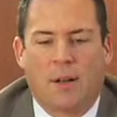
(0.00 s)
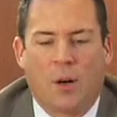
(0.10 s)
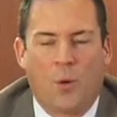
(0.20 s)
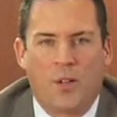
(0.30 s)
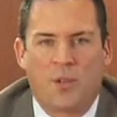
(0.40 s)

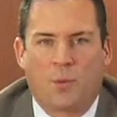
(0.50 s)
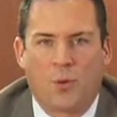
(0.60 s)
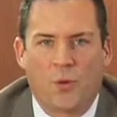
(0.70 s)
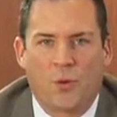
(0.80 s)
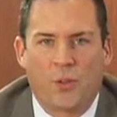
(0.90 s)
Always
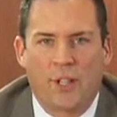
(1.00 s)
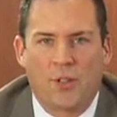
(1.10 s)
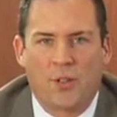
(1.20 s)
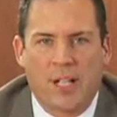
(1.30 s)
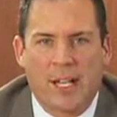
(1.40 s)
proofread
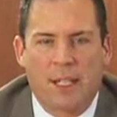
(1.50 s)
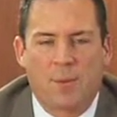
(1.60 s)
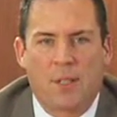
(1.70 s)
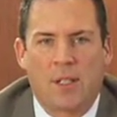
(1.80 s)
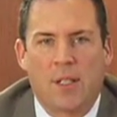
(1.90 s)
your
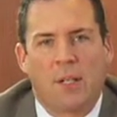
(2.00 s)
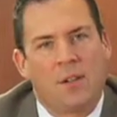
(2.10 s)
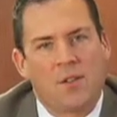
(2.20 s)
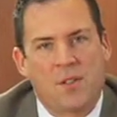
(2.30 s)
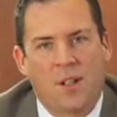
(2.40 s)
document.
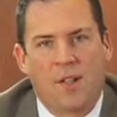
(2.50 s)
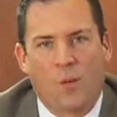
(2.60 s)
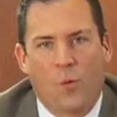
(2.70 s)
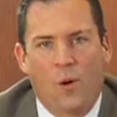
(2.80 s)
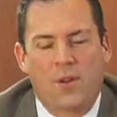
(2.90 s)
There's
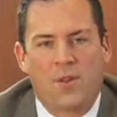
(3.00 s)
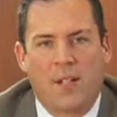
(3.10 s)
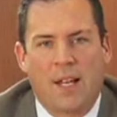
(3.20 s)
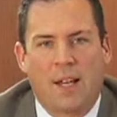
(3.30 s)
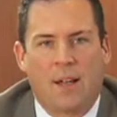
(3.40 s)
nothing worse
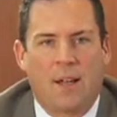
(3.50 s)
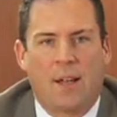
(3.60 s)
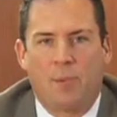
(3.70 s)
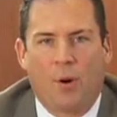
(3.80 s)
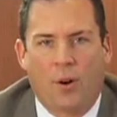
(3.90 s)
than
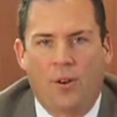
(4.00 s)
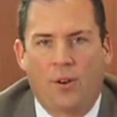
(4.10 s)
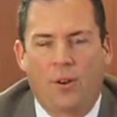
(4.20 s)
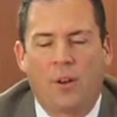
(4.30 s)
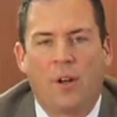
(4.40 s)
a
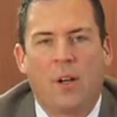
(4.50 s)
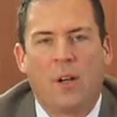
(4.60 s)
partner,